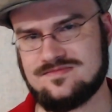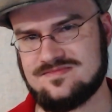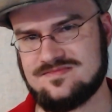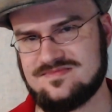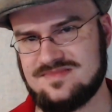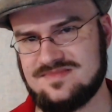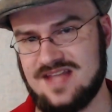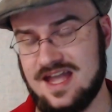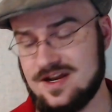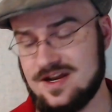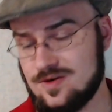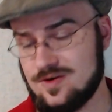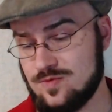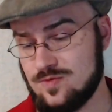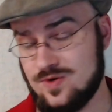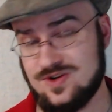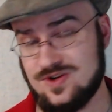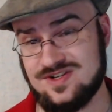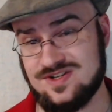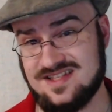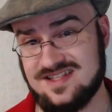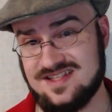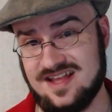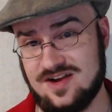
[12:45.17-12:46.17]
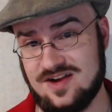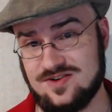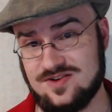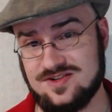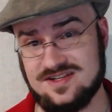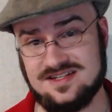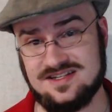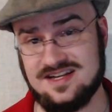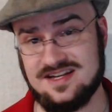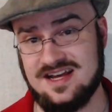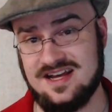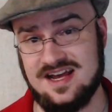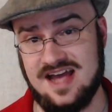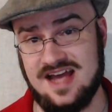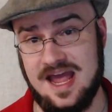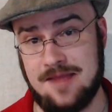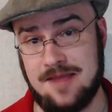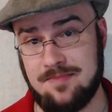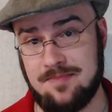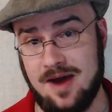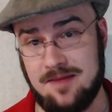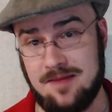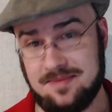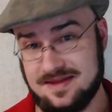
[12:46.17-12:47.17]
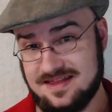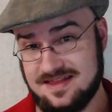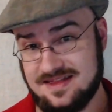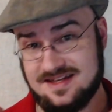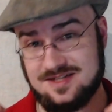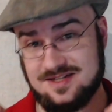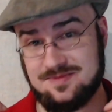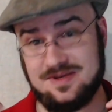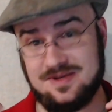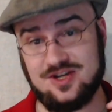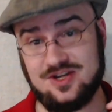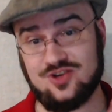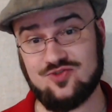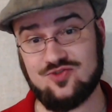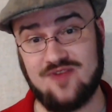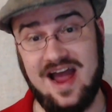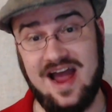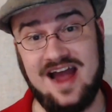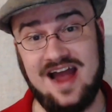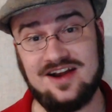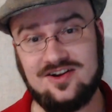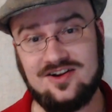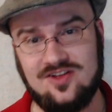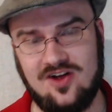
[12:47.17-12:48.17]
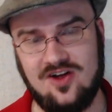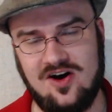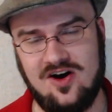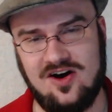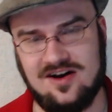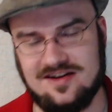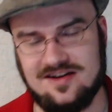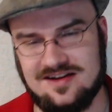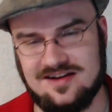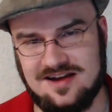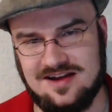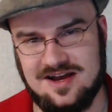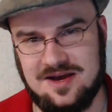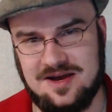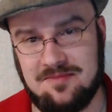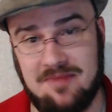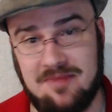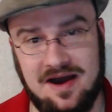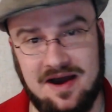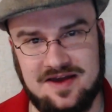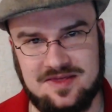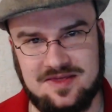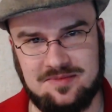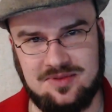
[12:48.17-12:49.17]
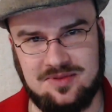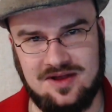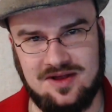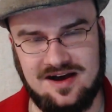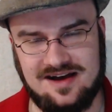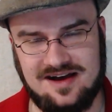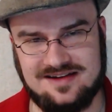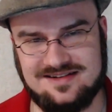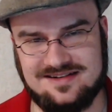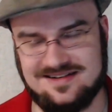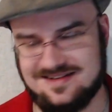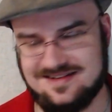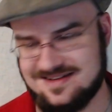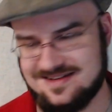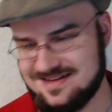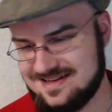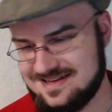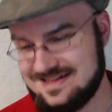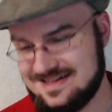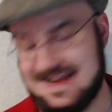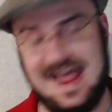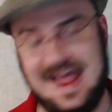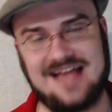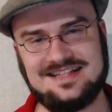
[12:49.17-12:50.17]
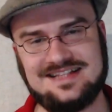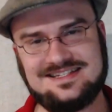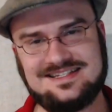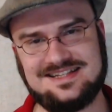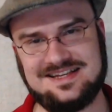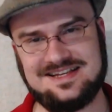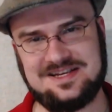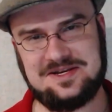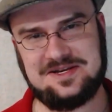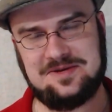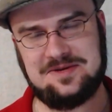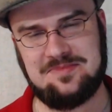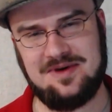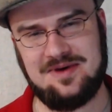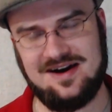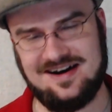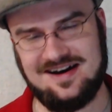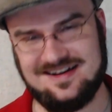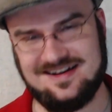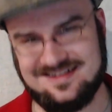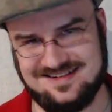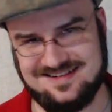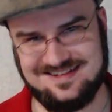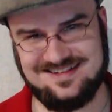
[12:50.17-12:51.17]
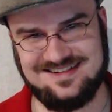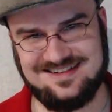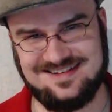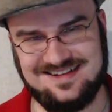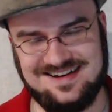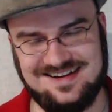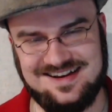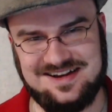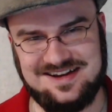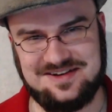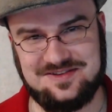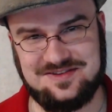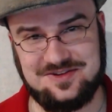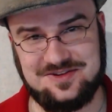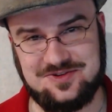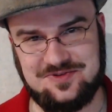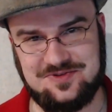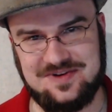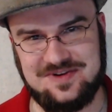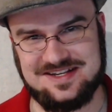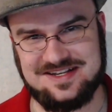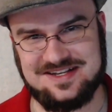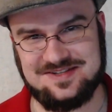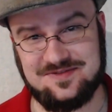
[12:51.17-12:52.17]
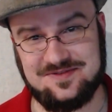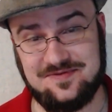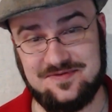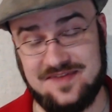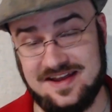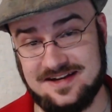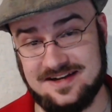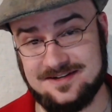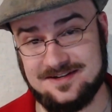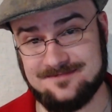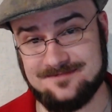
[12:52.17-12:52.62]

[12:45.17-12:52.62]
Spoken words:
and at worst they are just a puppet that is being dragged along by the plot, dancing upon the strings of fate.